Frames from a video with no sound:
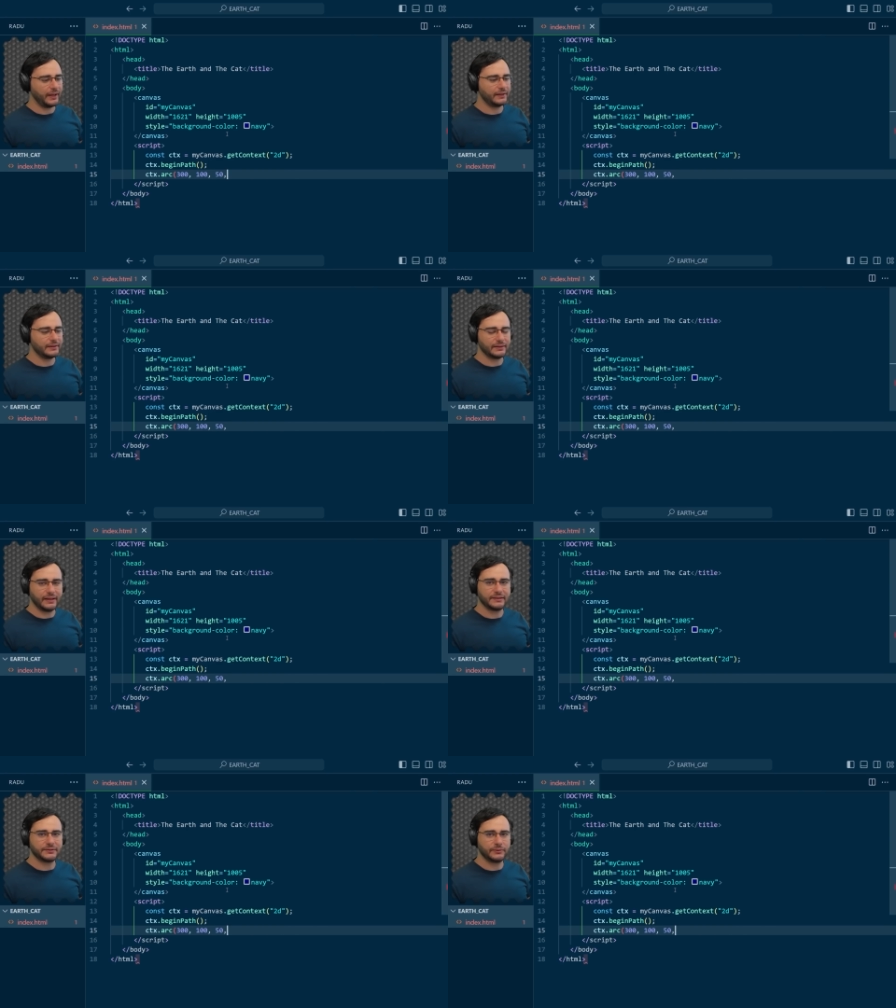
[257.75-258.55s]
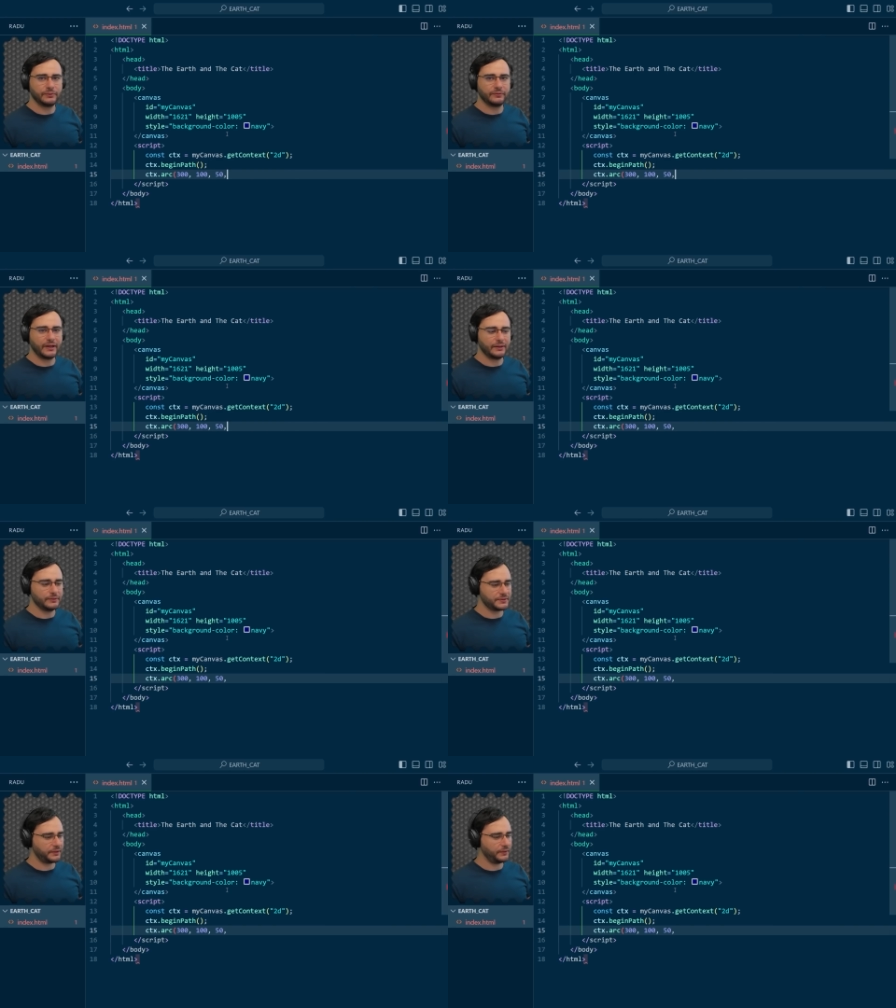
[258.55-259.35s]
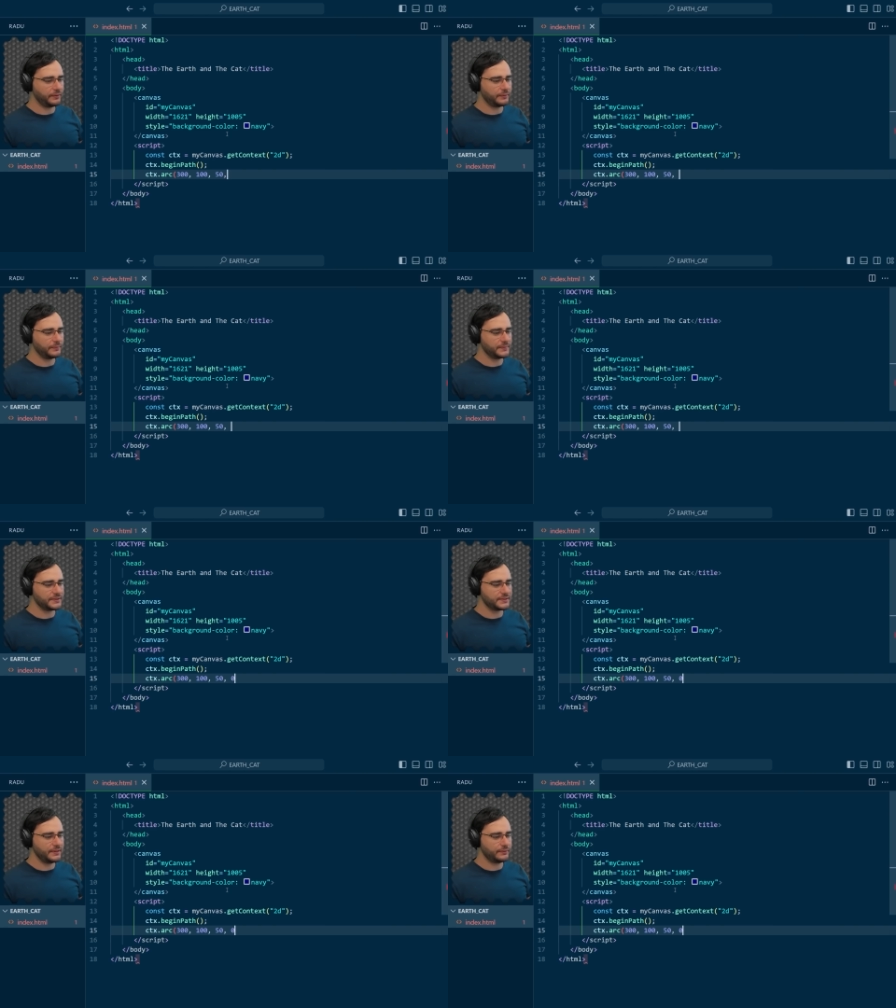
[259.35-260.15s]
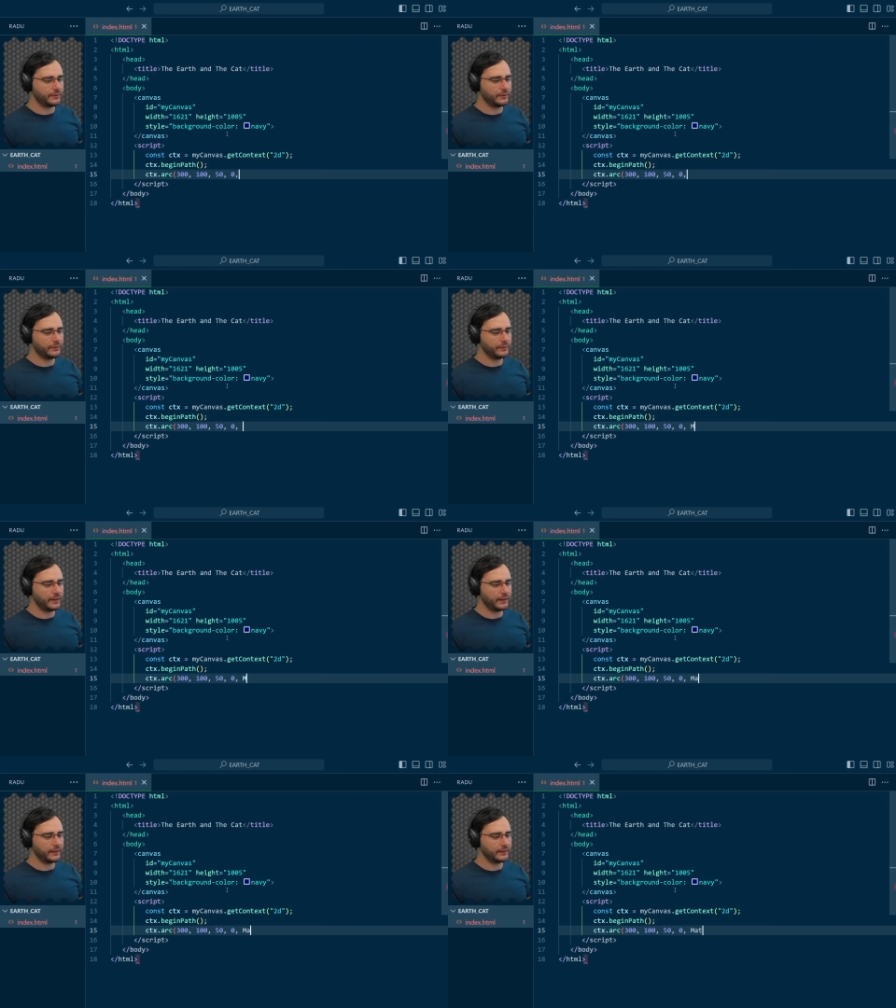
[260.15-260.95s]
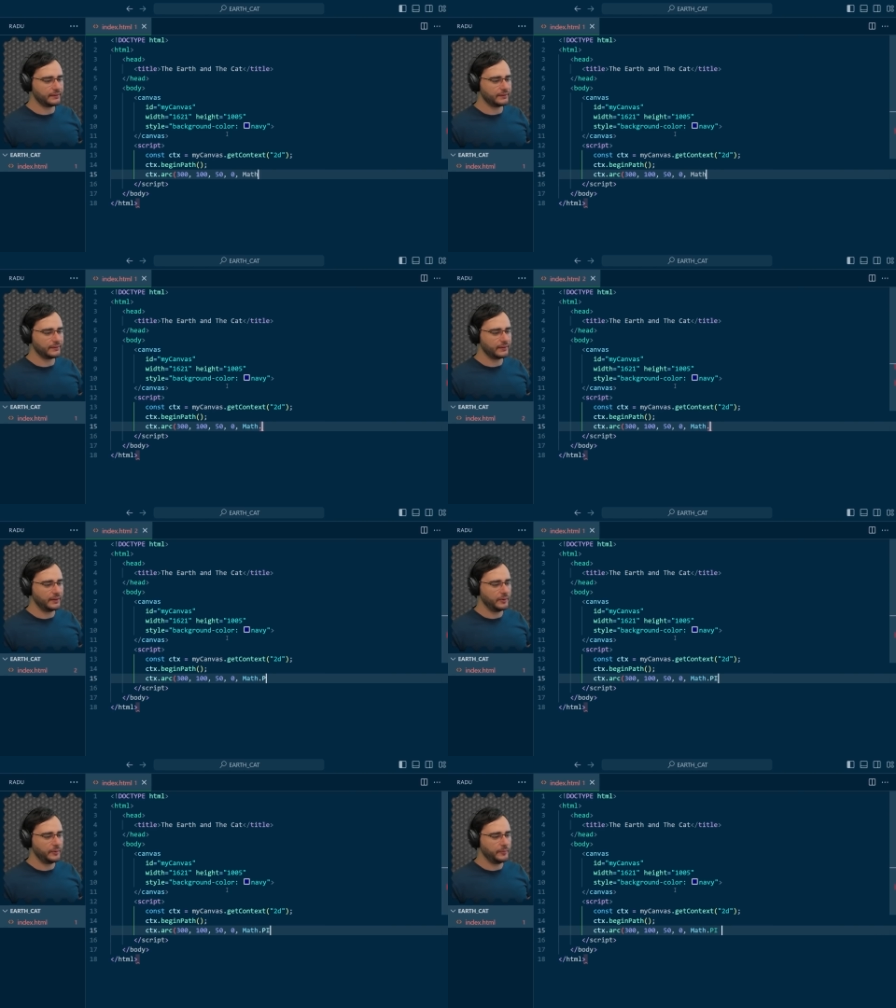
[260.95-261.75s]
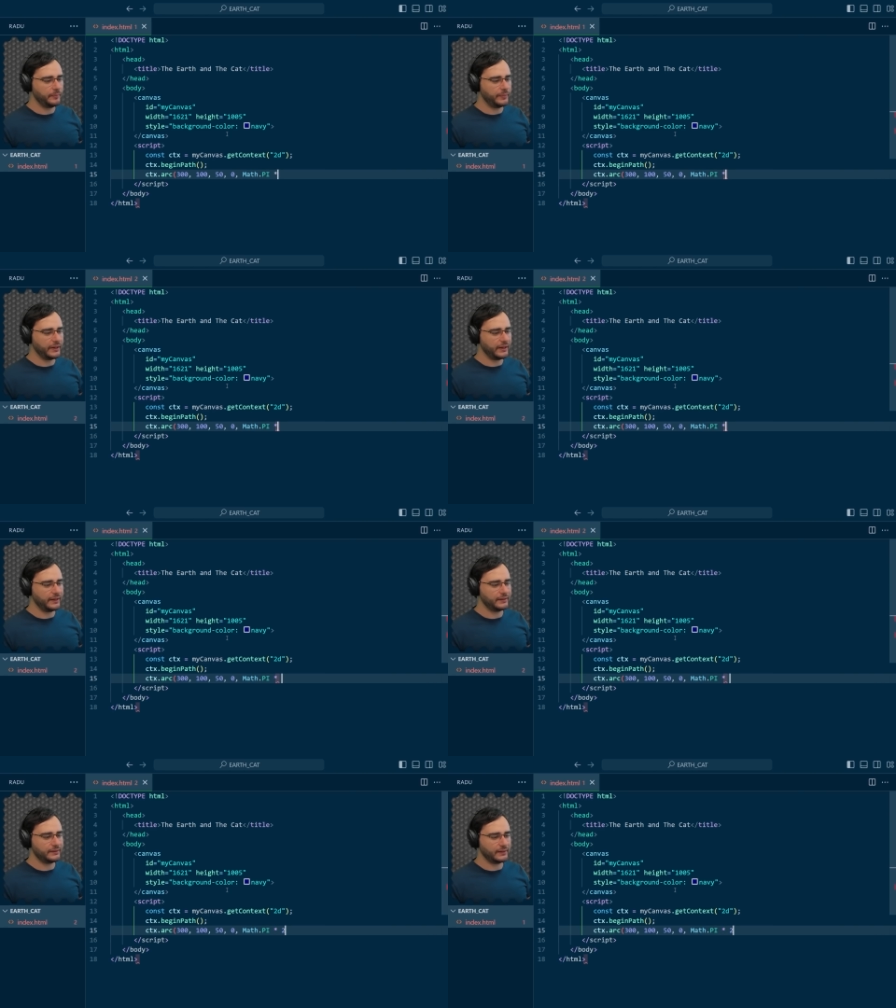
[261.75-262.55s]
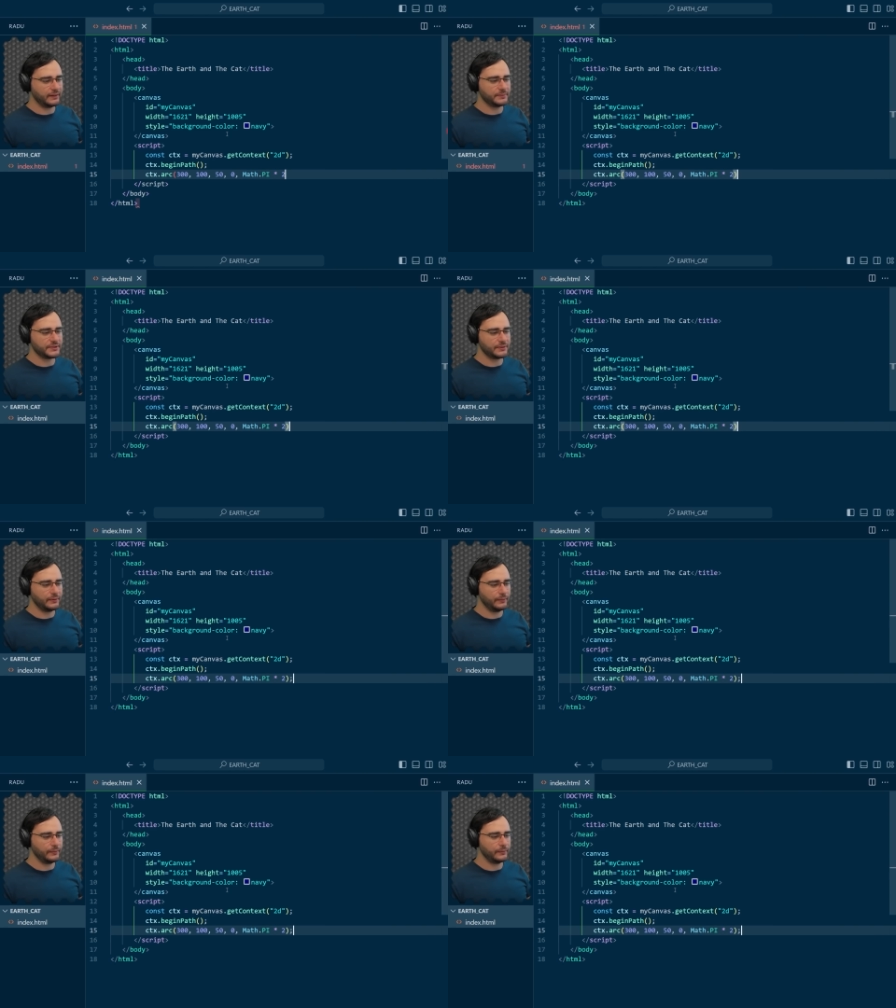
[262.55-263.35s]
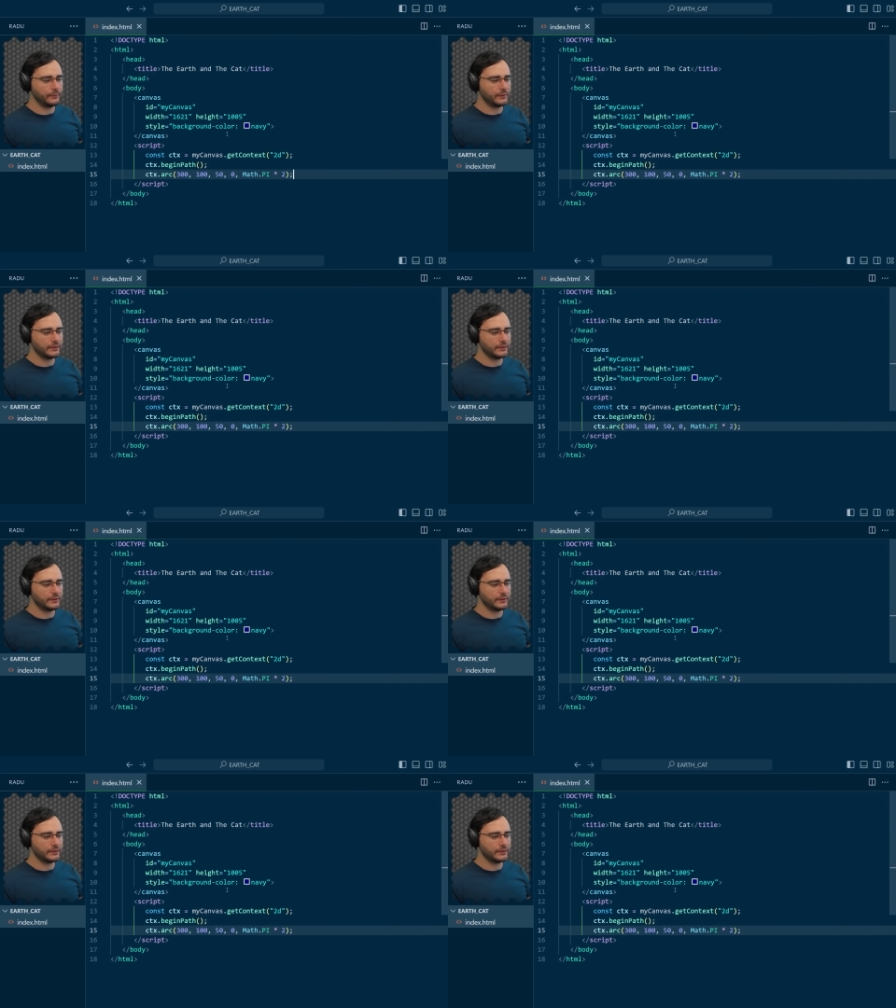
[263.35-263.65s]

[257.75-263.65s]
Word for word: And the last two values here, 0 and pi times 2